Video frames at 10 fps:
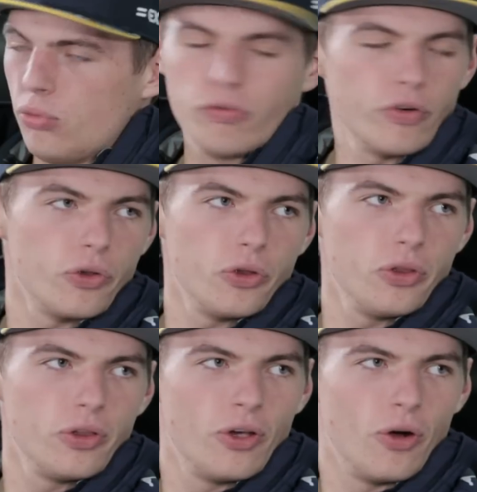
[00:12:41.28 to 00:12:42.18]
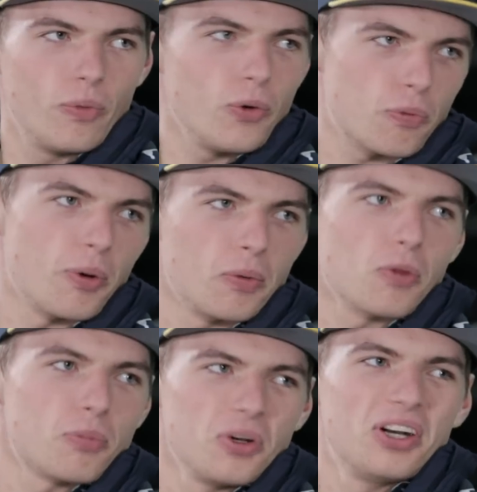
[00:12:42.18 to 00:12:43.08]
move on Rosberg
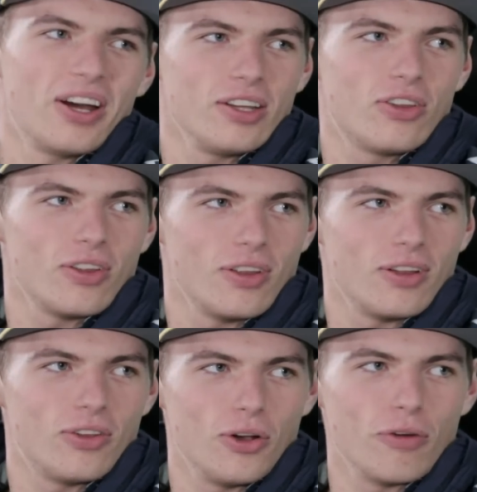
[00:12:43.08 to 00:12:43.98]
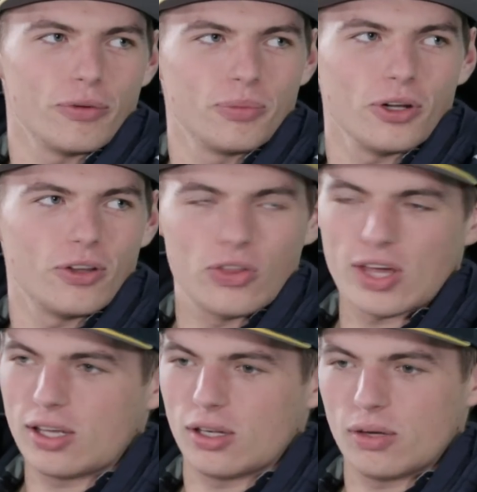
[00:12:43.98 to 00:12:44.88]
was pretty nice to go from third to
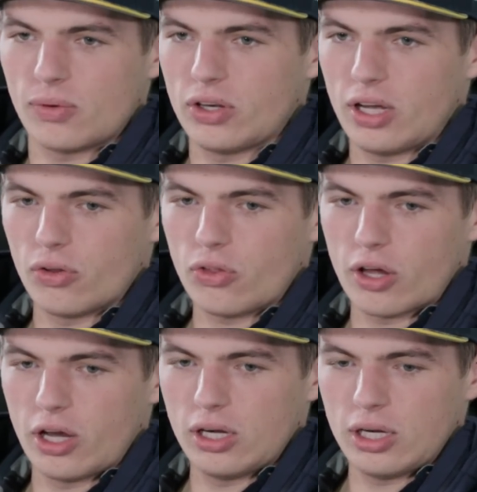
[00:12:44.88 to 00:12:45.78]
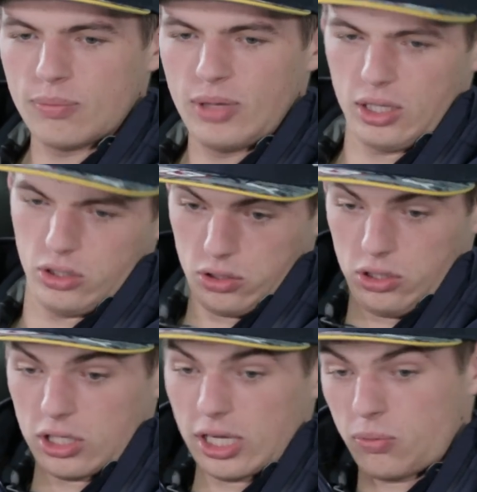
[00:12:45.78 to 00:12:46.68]
second around the outside, and
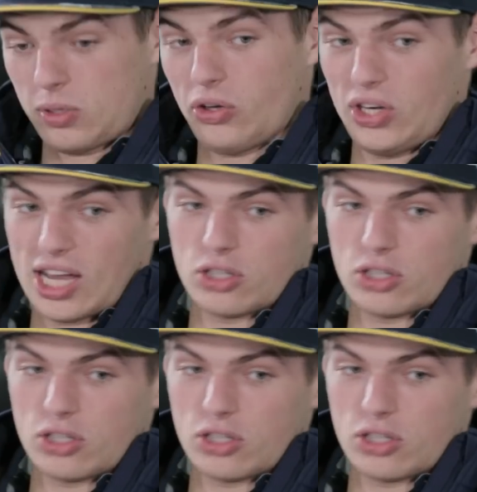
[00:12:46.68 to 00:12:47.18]
you're like really on the